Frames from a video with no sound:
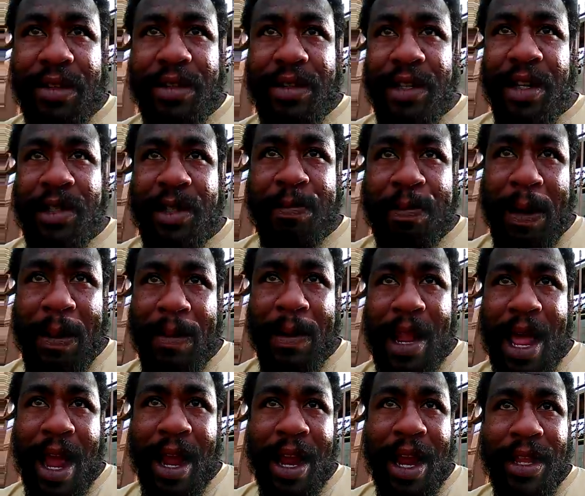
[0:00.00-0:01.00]
There's people
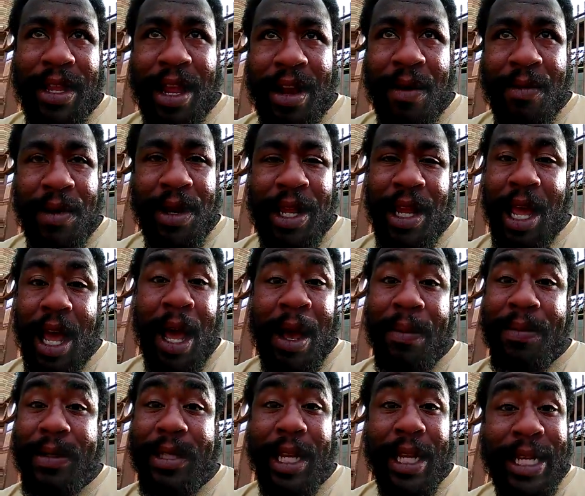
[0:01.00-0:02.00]
out here that are really up
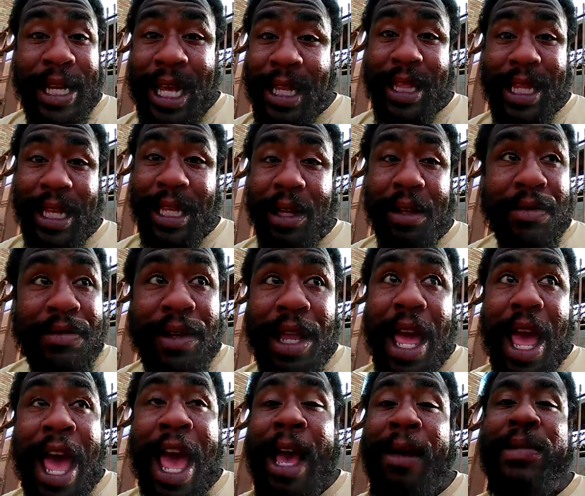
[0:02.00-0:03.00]
to nothing,
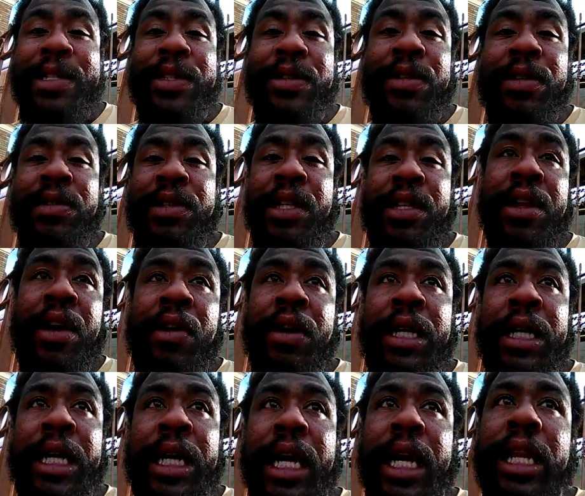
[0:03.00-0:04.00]
absolutely no
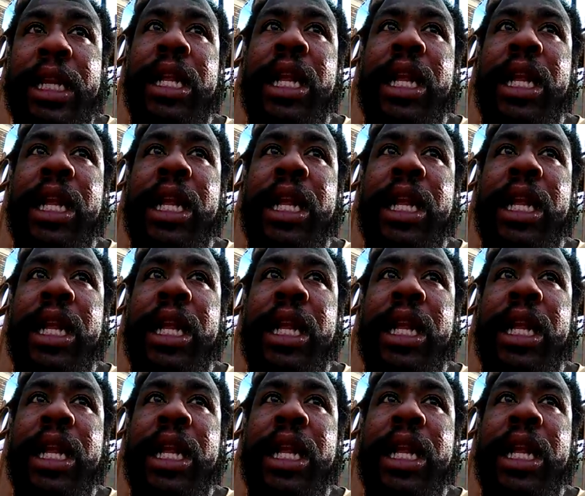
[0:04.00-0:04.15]
good.